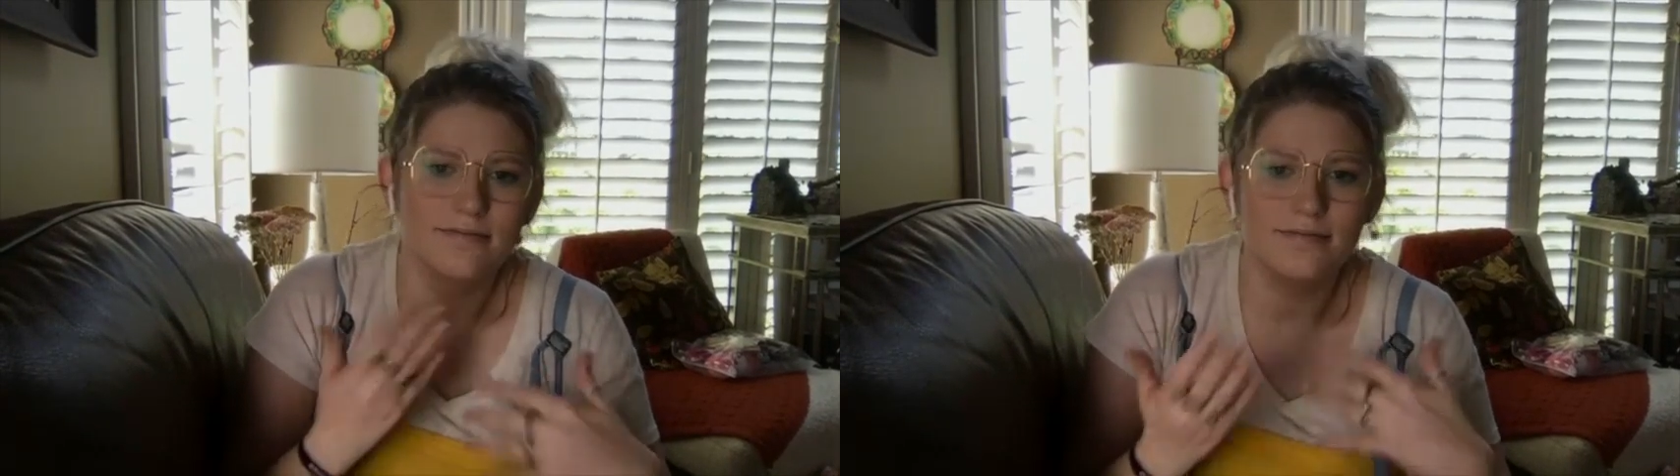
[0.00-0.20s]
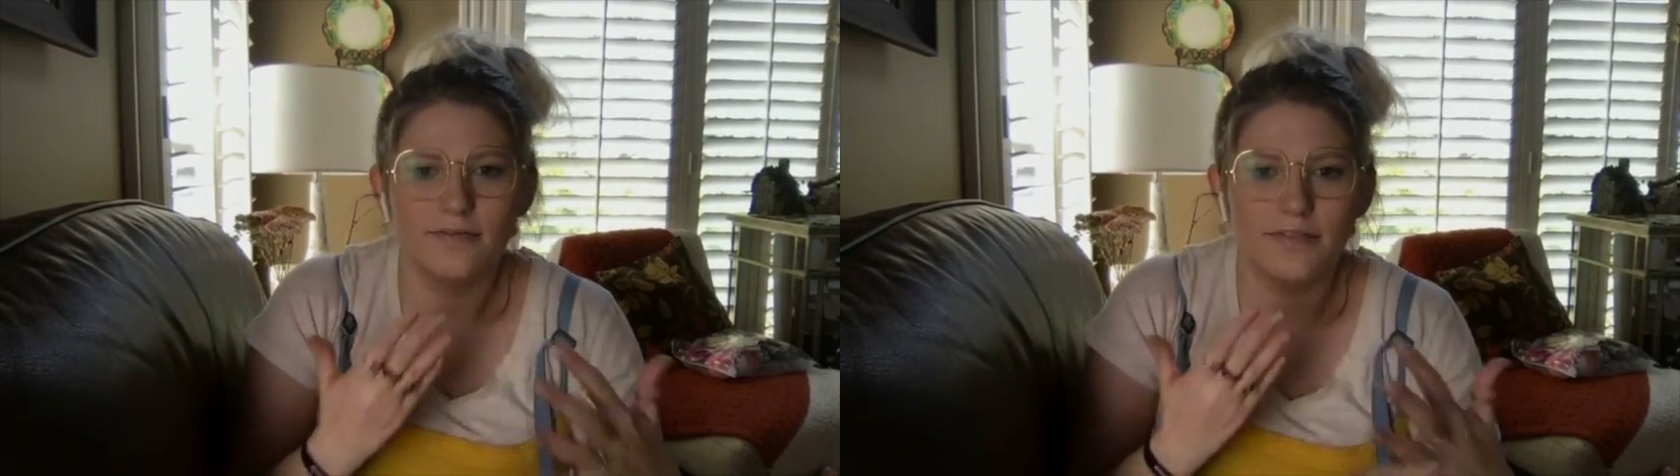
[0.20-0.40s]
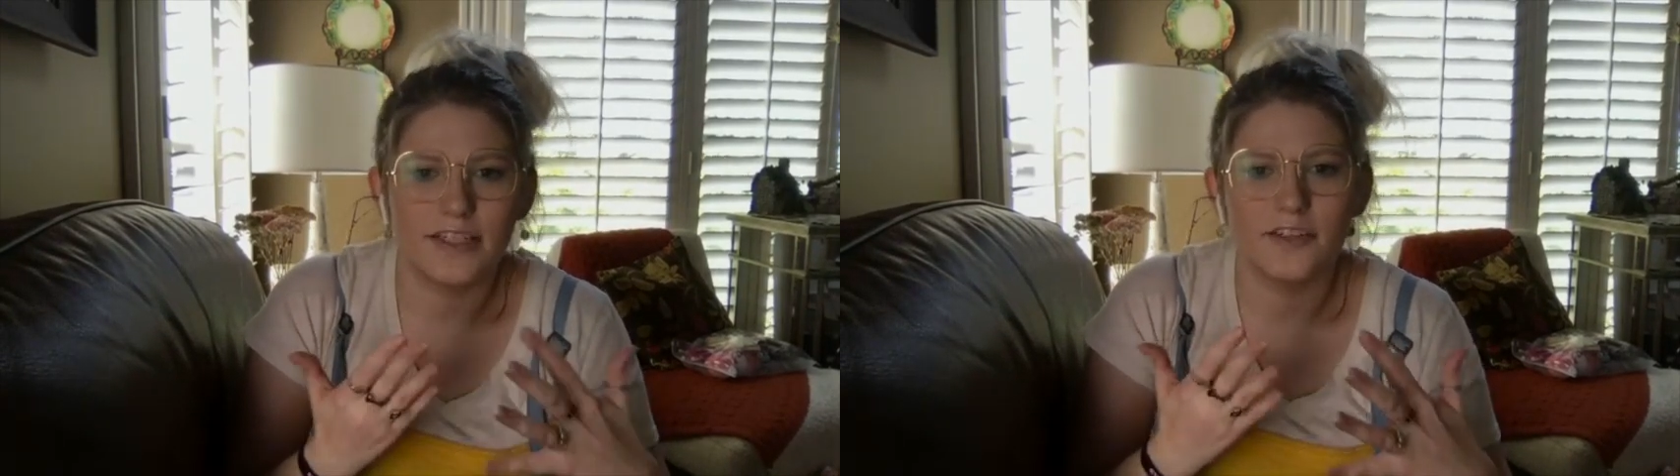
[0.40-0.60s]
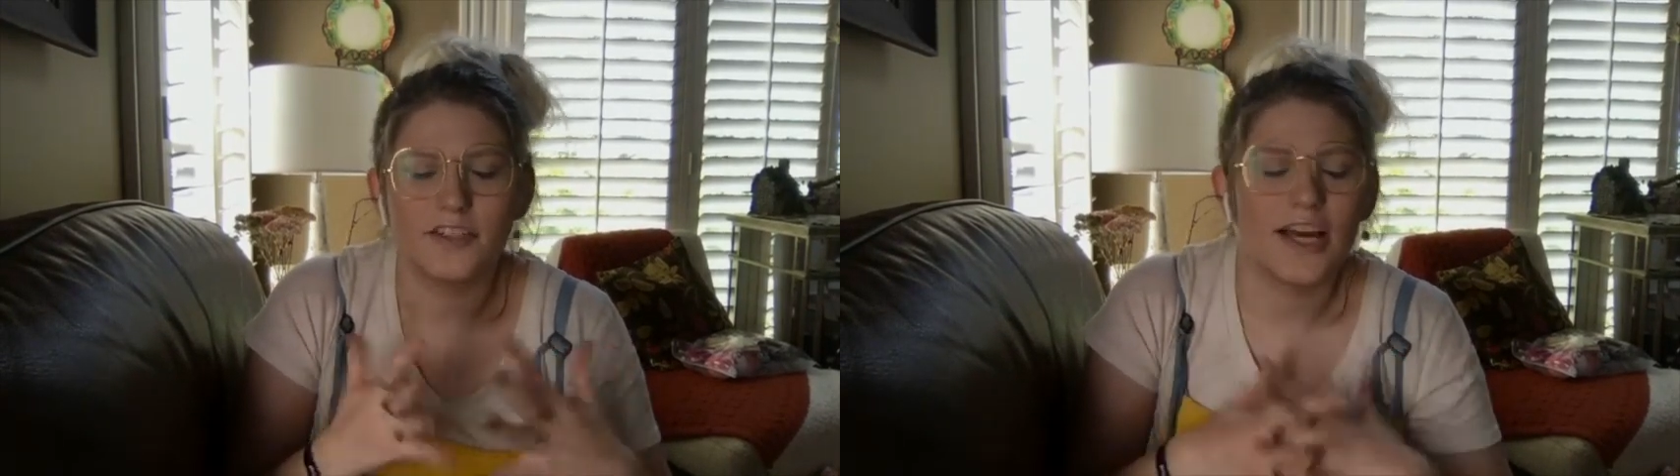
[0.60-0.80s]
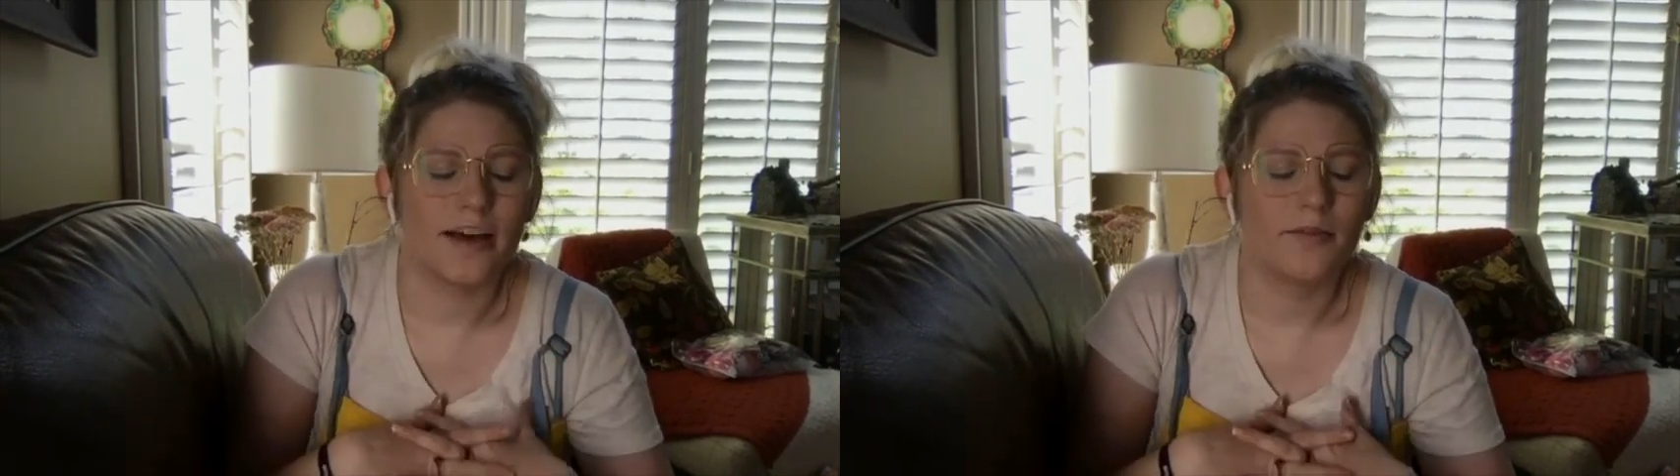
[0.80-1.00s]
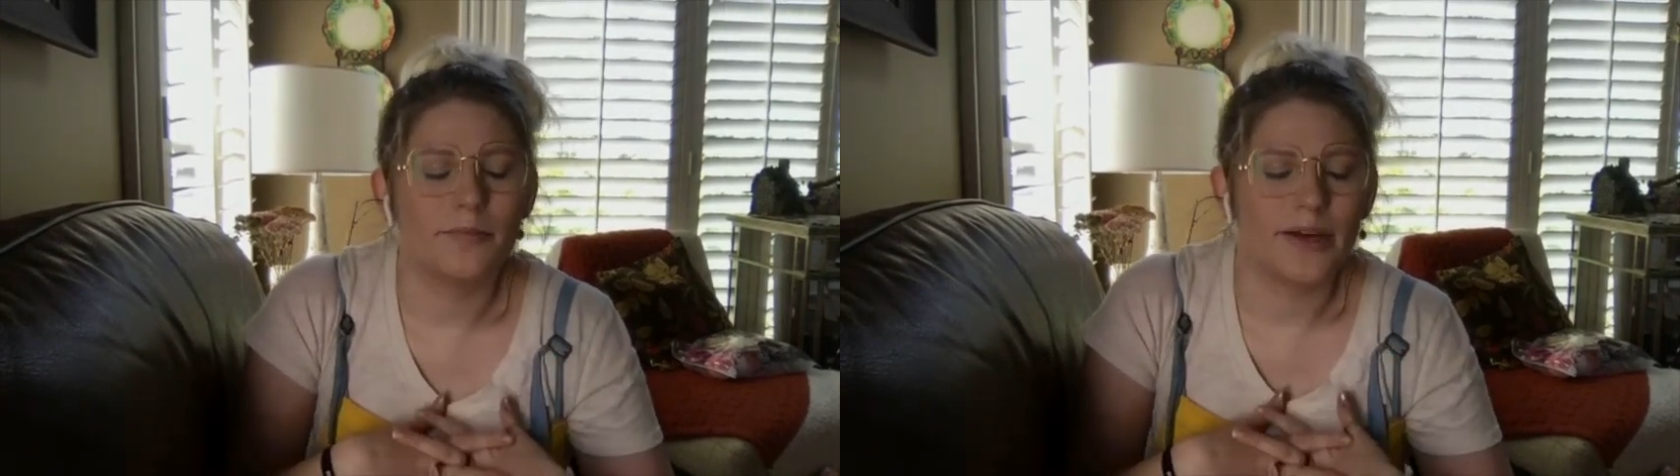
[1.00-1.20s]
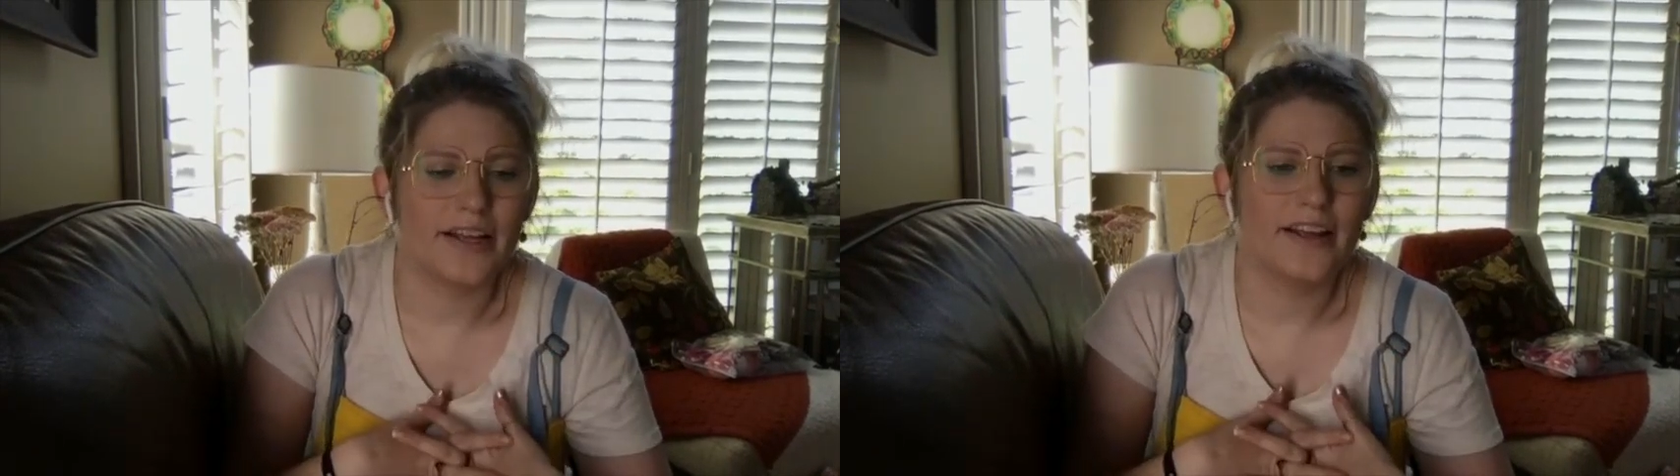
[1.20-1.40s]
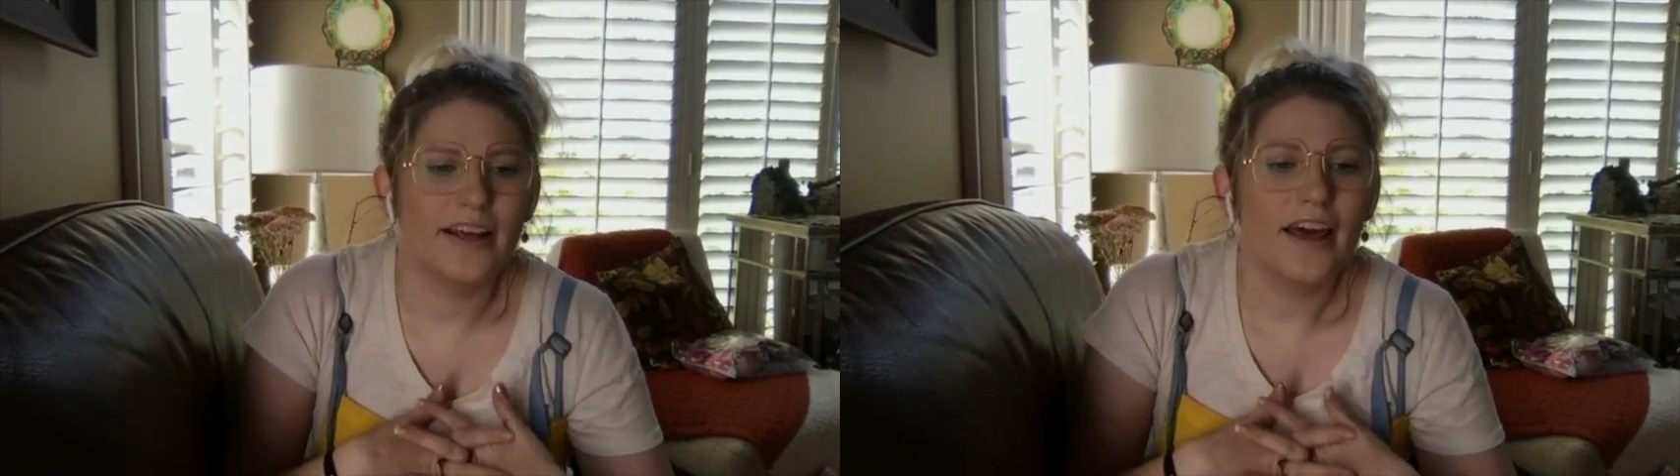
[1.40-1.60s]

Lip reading: video chat, but